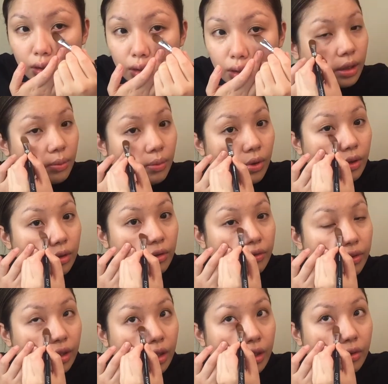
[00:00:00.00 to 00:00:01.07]
The main point of
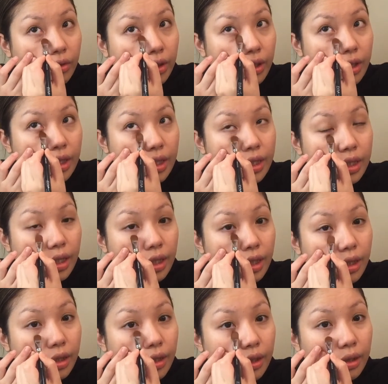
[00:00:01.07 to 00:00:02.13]
her career is that
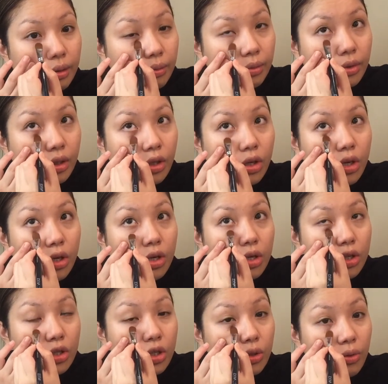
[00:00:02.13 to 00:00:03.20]

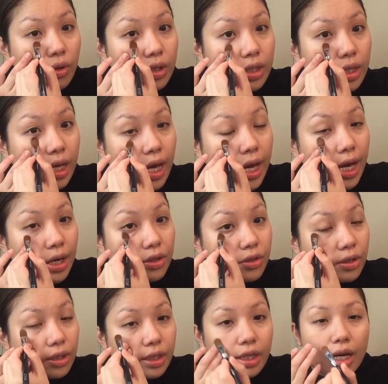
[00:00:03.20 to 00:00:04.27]
she was
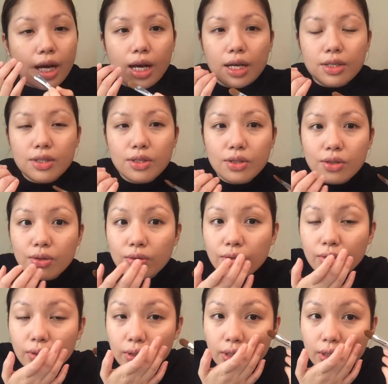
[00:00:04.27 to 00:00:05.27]
actually asked to